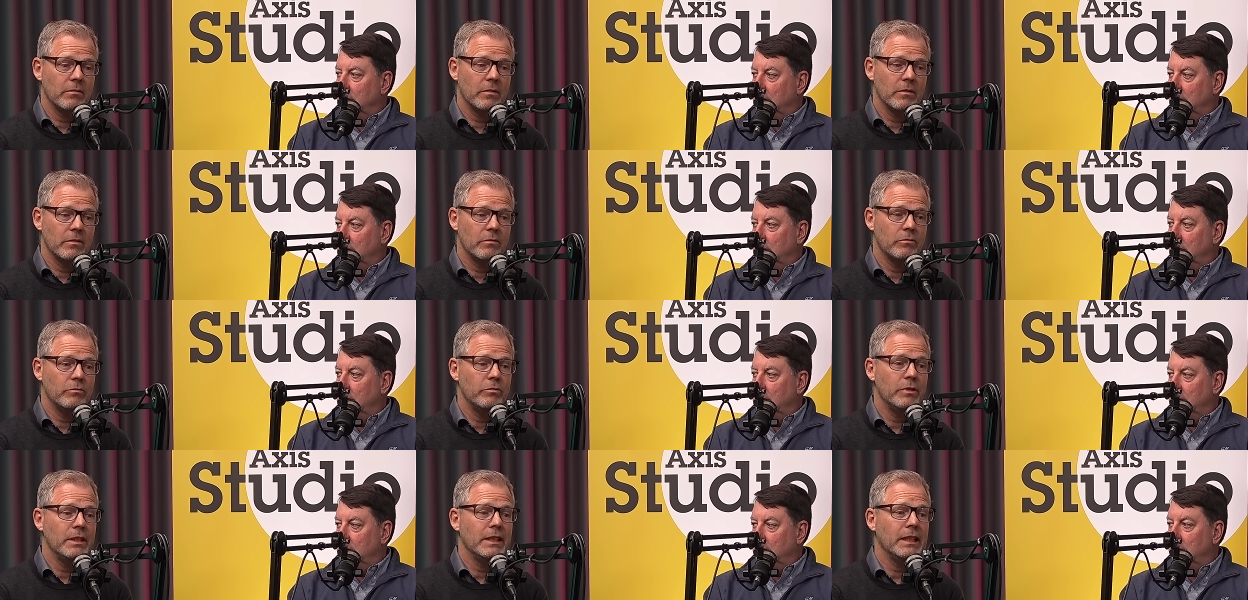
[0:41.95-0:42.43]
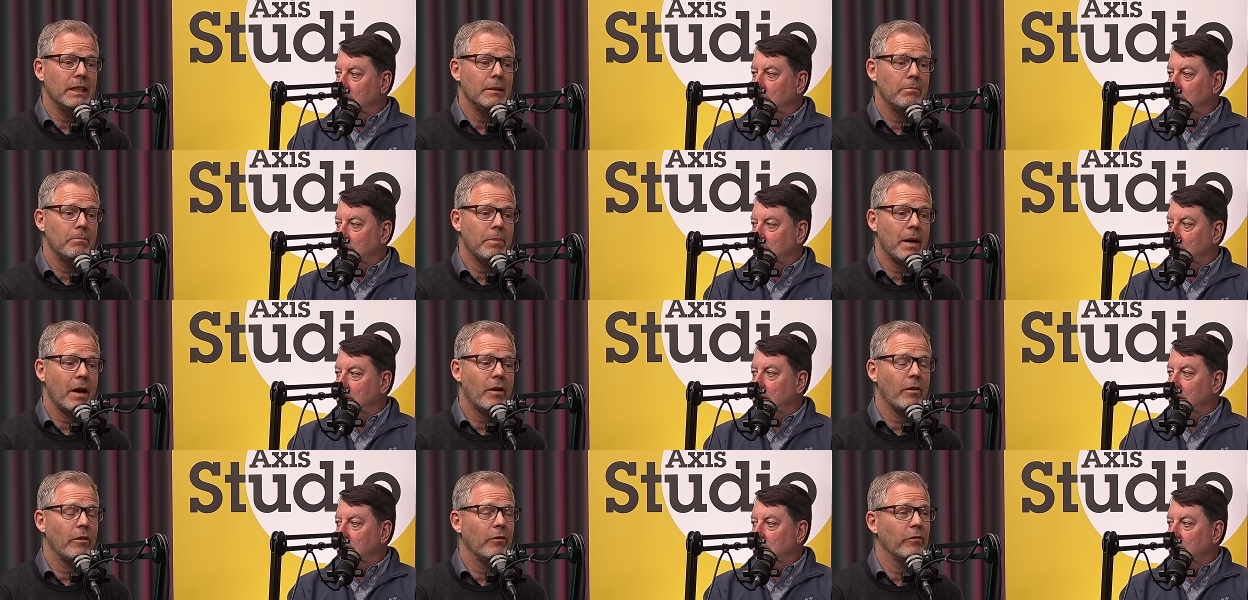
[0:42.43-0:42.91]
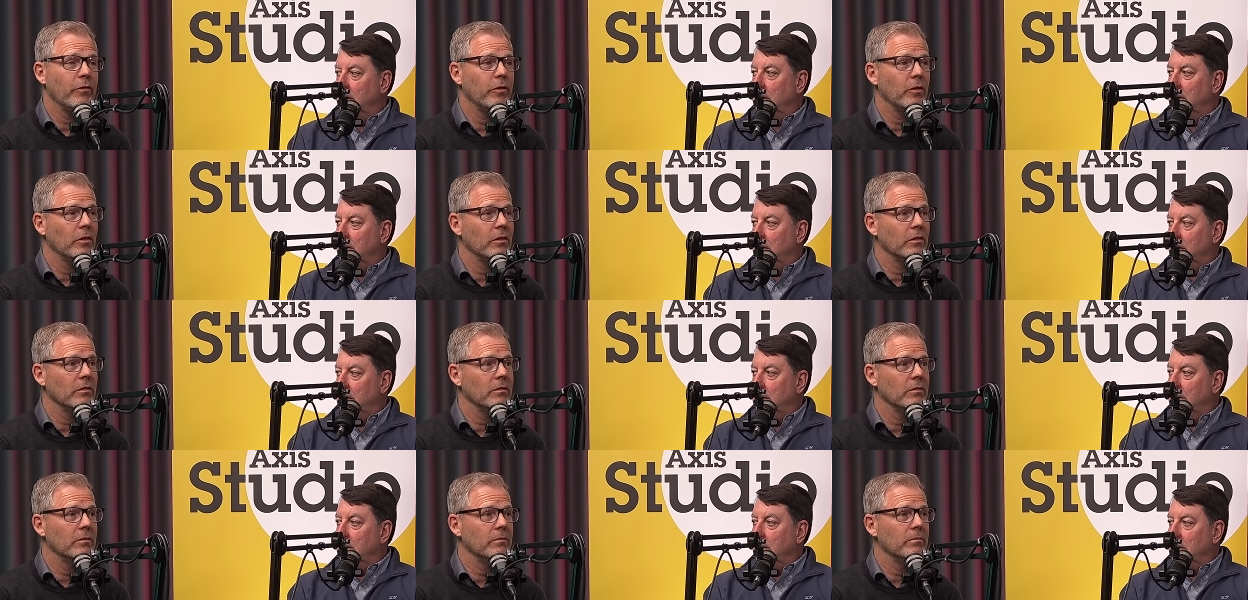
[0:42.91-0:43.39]
Speaker 1: really
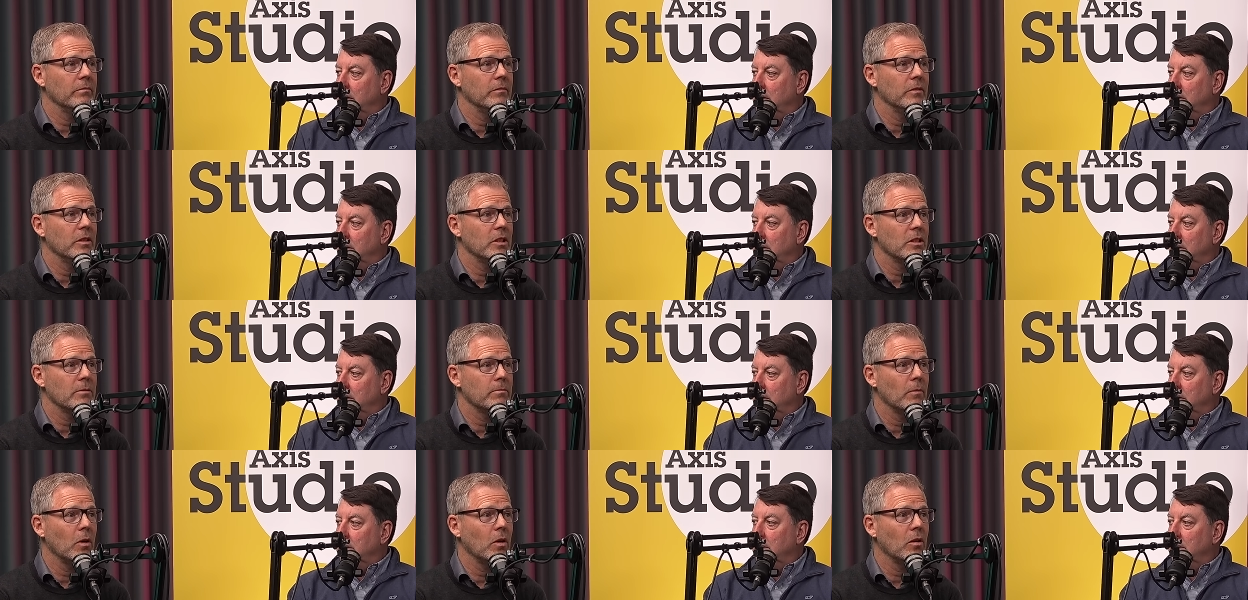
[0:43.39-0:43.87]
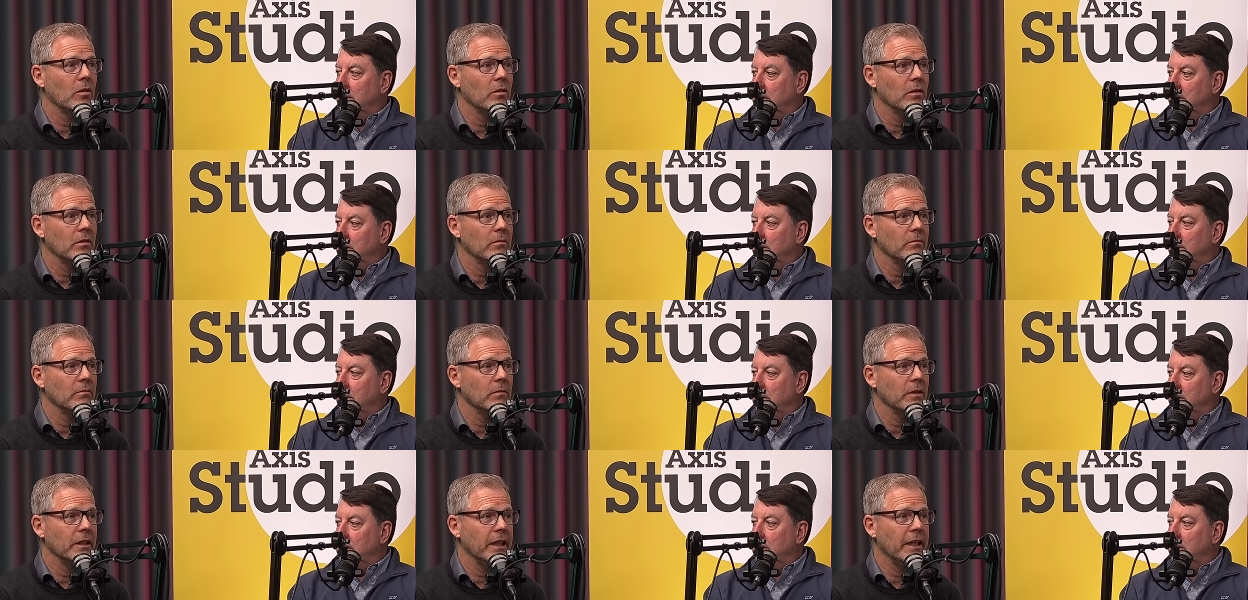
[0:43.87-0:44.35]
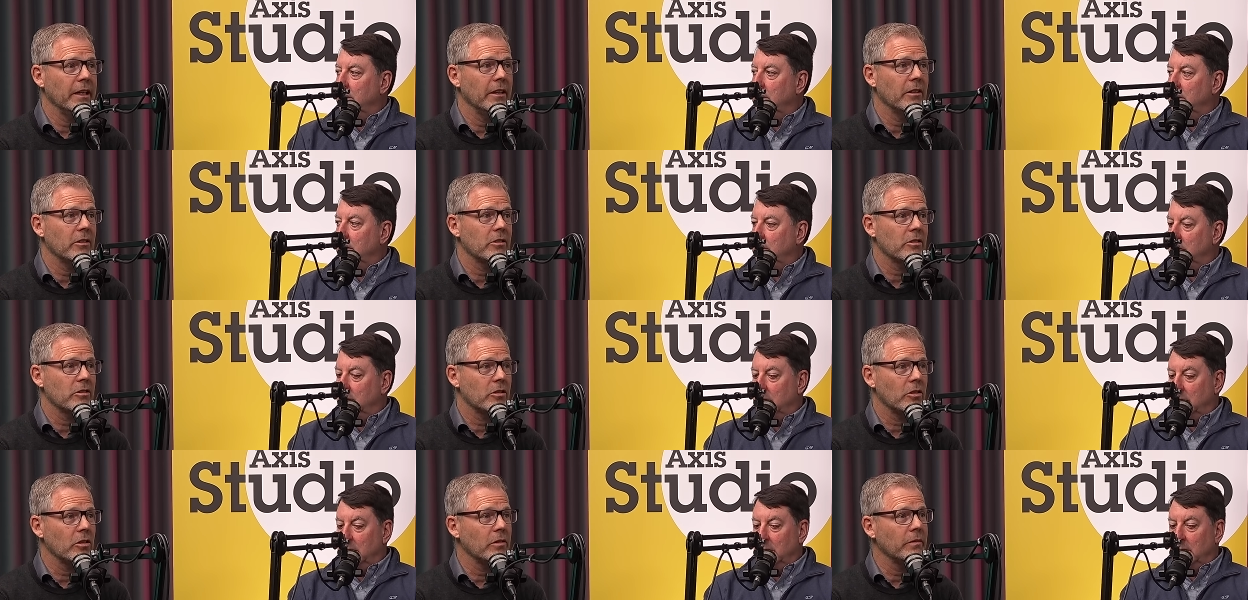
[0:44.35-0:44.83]
powerful small Linux
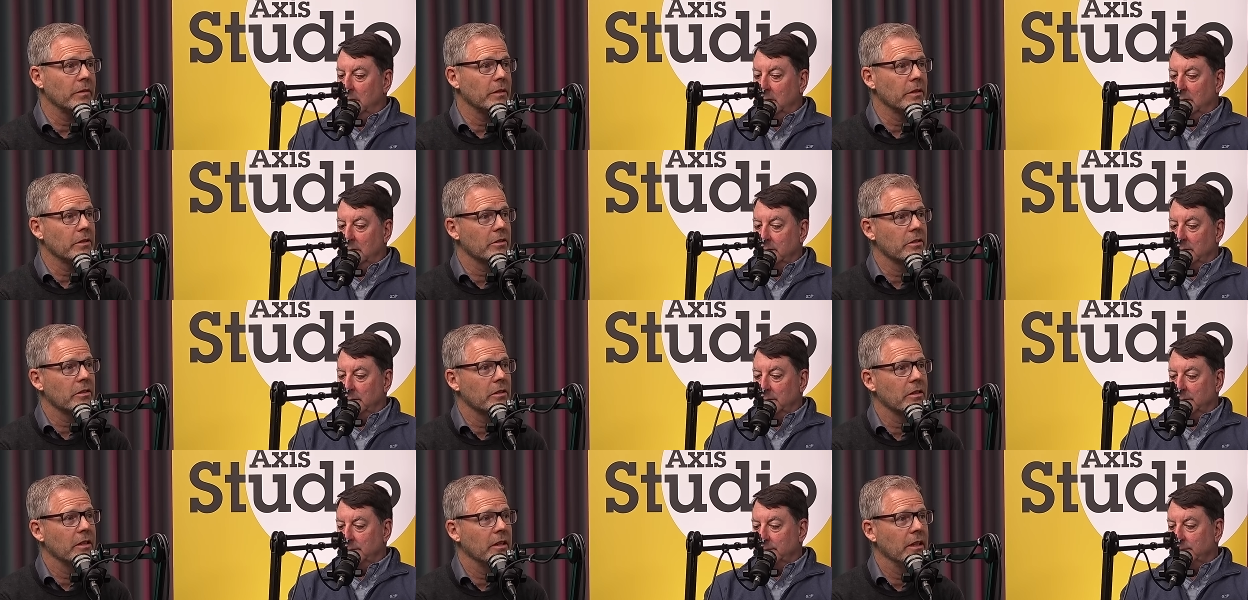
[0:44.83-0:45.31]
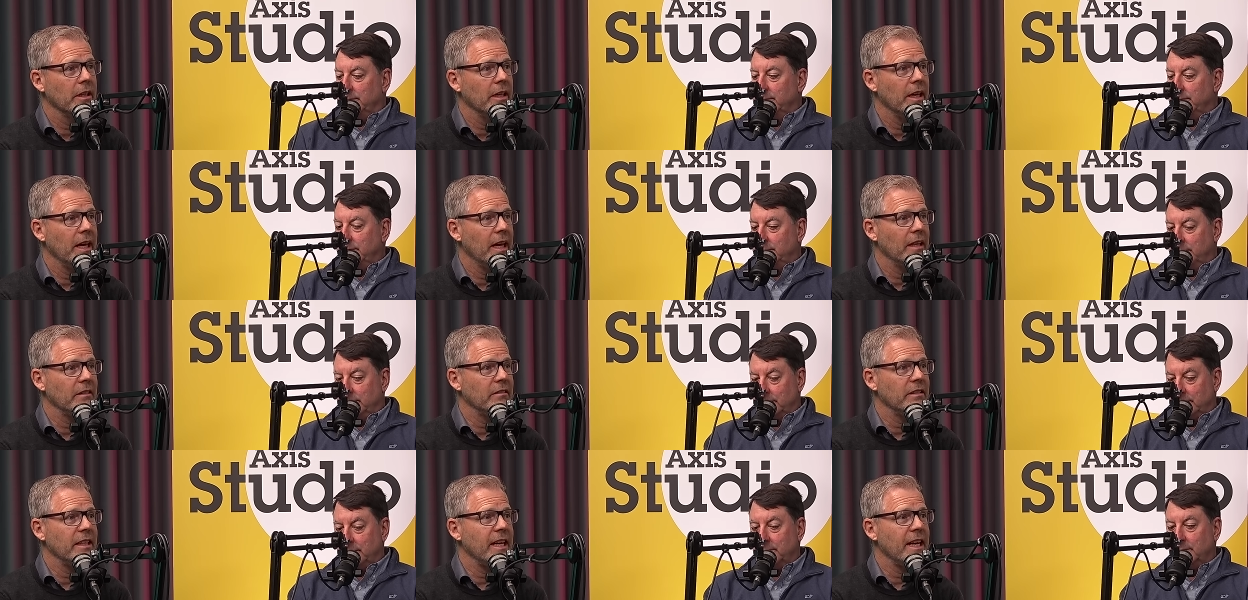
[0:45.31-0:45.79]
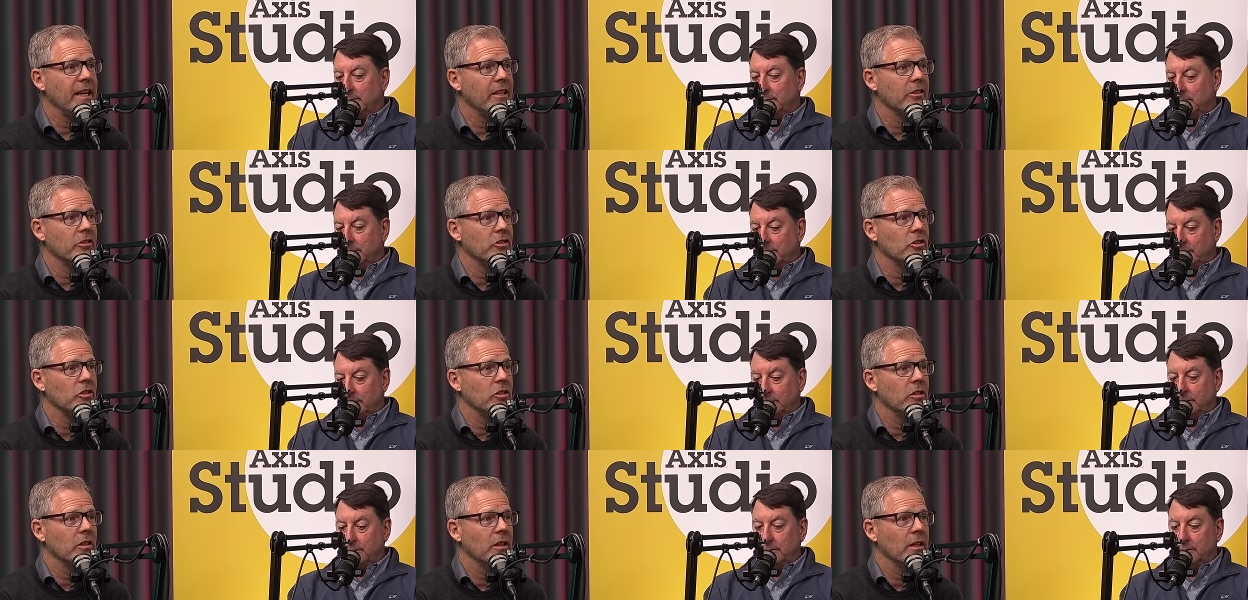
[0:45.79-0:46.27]
servers at the
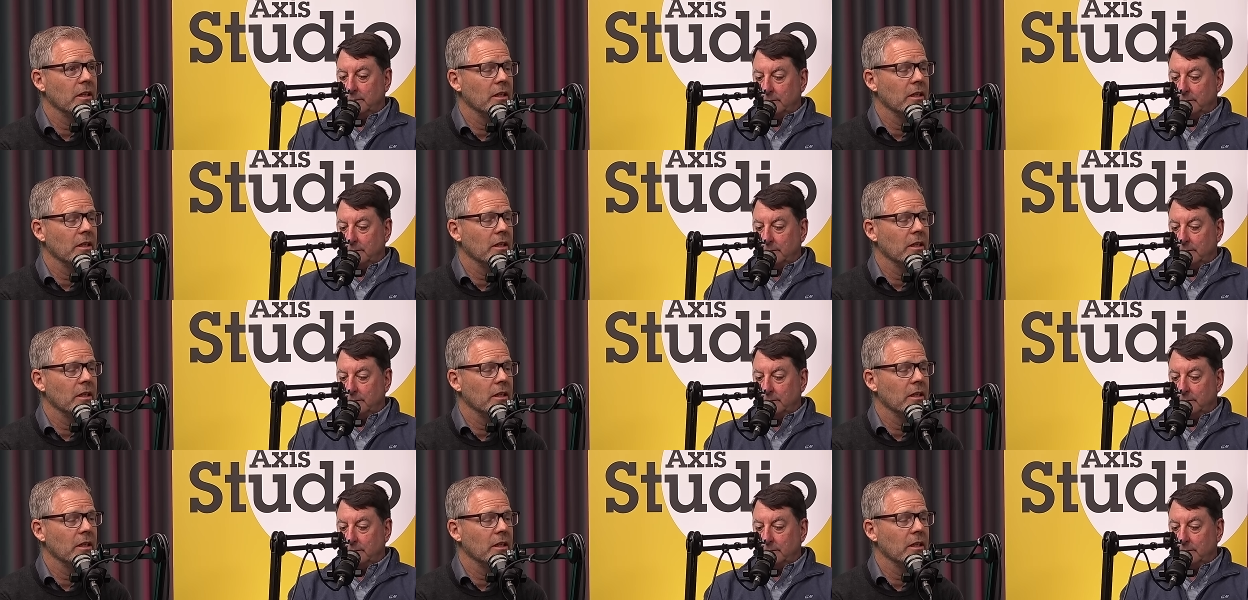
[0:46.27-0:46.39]
edge